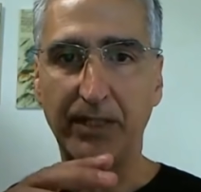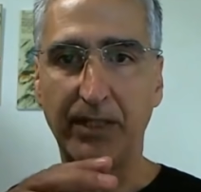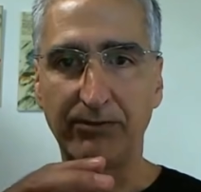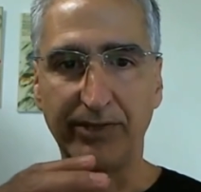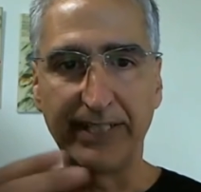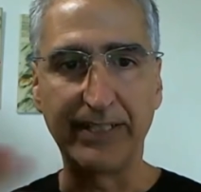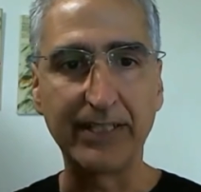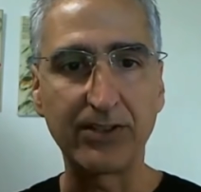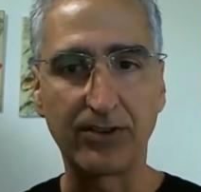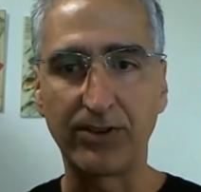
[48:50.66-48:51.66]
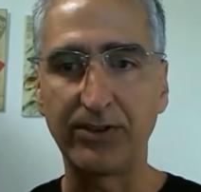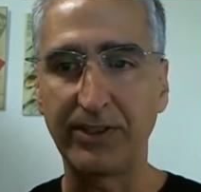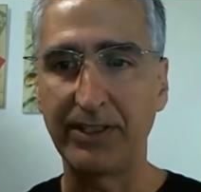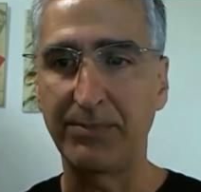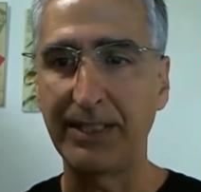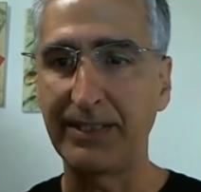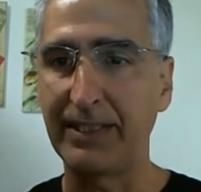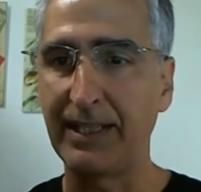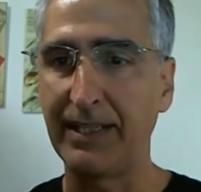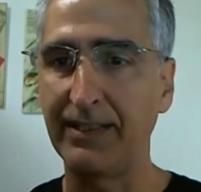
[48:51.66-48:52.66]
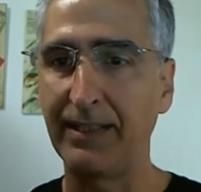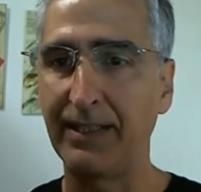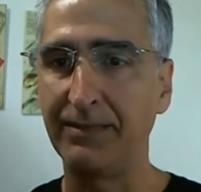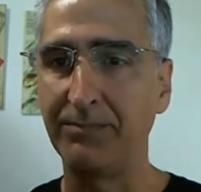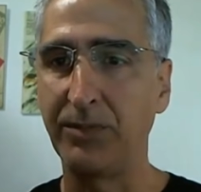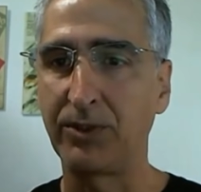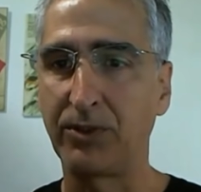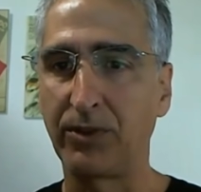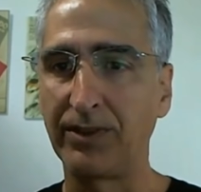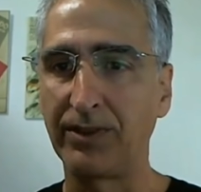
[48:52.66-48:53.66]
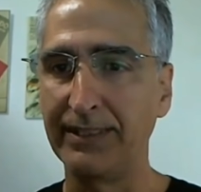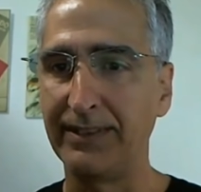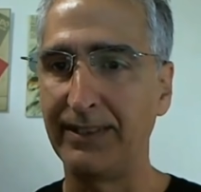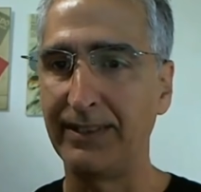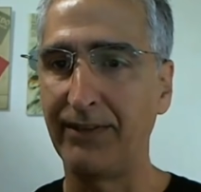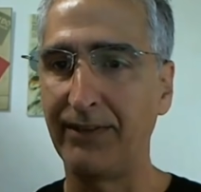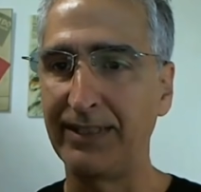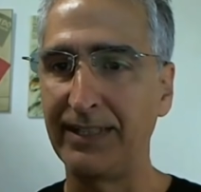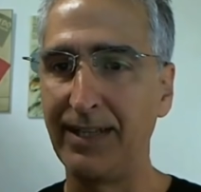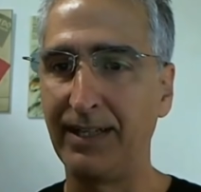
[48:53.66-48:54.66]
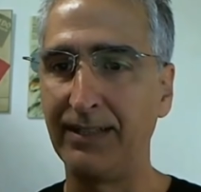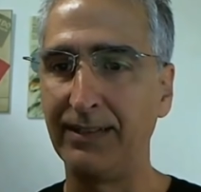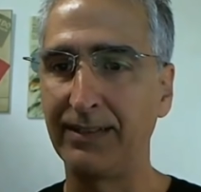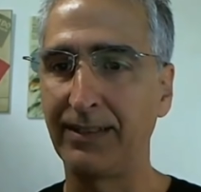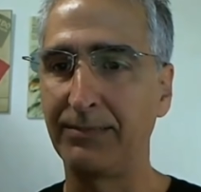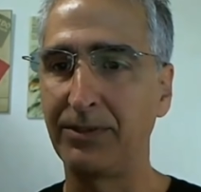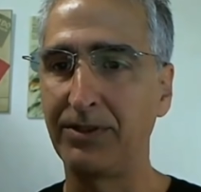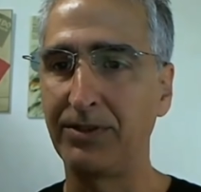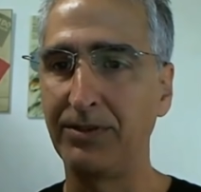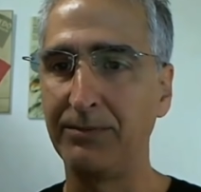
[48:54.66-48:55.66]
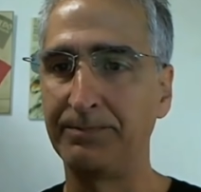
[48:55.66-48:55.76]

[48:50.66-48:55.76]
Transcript: resist dirt as best they can, and motor oil is definitely not a substitute.